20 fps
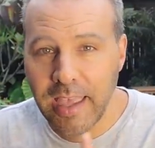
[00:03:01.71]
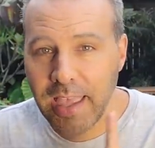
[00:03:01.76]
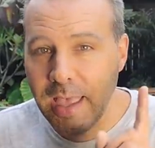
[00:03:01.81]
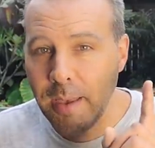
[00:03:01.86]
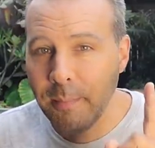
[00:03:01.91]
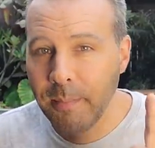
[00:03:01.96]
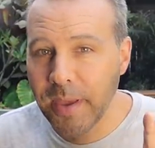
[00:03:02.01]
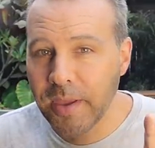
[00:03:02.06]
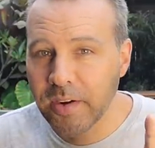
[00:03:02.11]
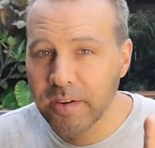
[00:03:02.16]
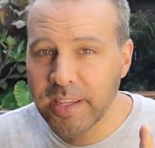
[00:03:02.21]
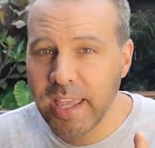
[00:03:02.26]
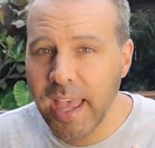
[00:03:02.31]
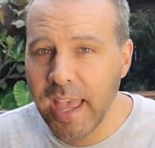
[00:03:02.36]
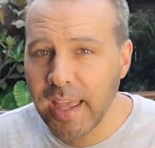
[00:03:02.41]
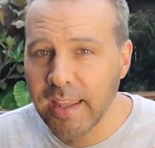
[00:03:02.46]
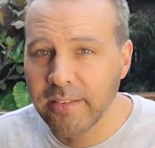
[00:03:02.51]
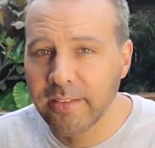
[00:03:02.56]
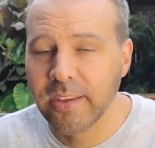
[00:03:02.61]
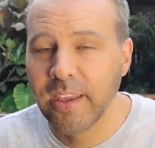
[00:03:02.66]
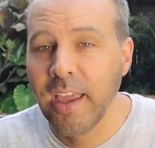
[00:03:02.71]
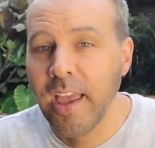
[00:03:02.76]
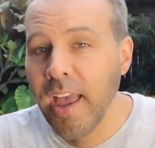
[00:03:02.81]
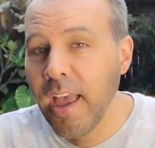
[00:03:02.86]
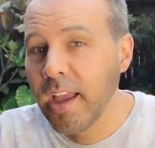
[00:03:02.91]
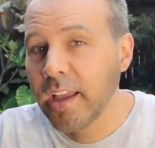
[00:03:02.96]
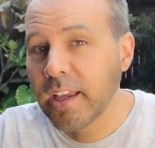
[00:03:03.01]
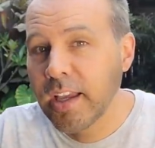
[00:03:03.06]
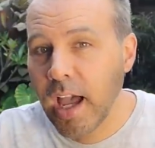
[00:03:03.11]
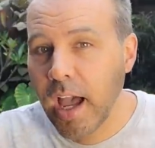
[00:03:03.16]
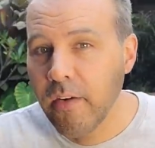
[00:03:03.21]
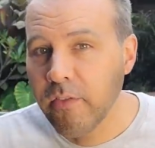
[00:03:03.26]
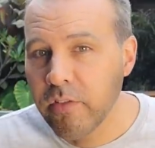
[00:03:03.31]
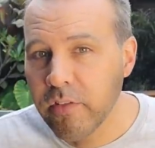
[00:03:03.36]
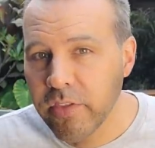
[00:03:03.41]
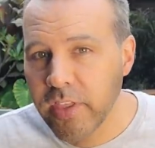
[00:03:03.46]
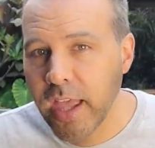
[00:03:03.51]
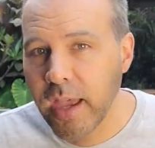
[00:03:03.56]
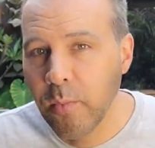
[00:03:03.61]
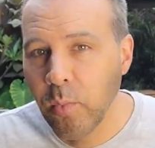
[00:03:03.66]
And better yet,
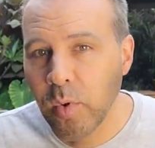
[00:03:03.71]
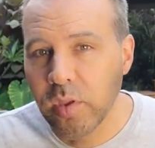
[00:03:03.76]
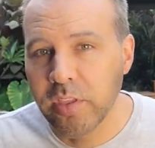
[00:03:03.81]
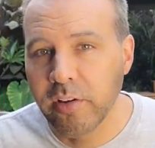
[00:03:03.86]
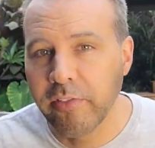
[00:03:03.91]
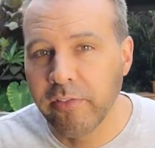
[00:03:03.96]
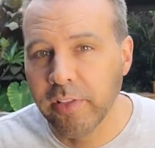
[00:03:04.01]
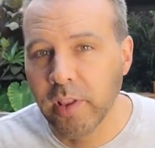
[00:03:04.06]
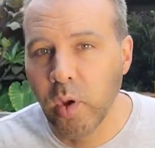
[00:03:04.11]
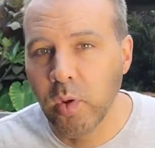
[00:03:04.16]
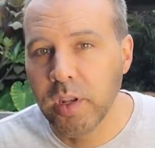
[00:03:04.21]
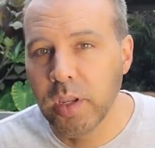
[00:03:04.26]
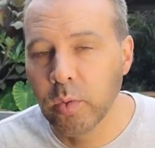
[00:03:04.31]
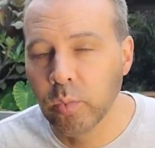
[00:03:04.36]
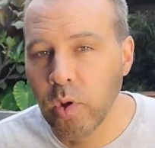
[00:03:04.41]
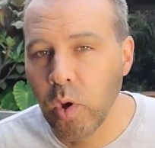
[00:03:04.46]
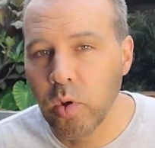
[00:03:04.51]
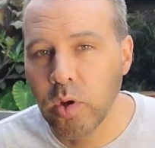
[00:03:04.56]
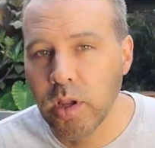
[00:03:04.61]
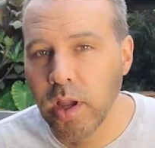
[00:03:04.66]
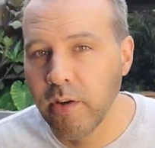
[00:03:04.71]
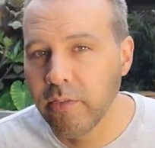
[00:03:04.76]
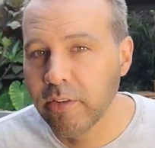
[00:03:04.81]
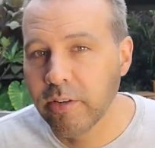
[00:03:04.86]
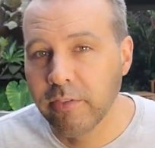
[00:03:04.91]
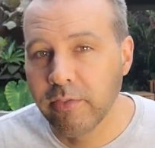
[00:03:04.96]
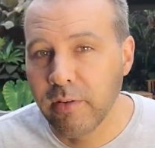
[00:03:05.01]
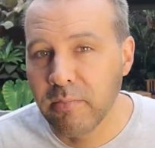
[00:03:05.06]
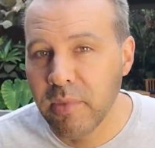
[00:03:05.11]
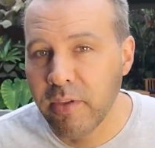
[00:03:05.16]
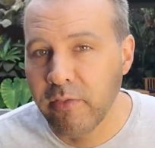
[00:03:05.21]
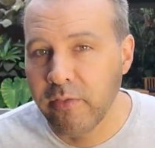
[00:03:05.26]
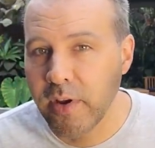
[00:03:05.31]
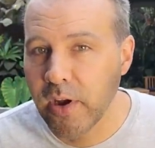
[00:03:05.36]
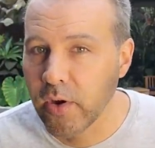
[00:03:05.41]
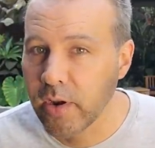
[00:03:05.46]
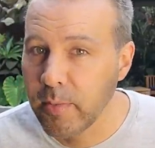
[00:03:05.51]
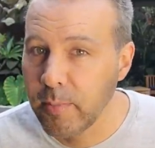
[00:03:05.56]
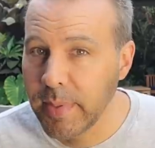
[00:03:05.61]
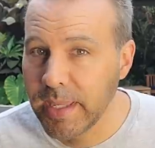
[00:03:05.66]
cover them with a floating row cover from the
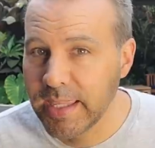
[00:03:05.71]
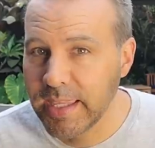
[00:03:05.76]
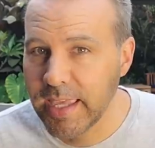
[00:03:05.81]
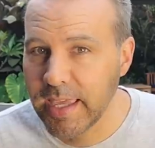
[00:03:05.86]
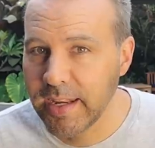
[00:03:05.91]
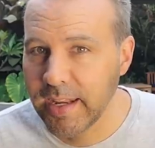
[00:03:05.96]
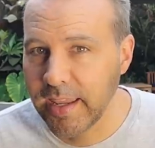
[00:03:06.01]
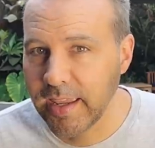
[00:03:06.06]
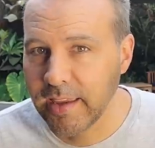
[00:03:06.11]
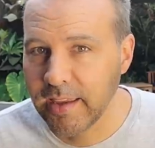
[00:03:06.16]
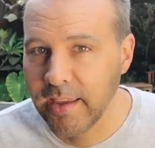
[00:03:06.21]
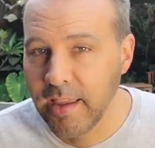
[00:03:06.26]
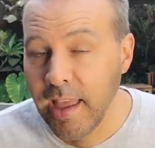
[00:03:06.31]
very beginning.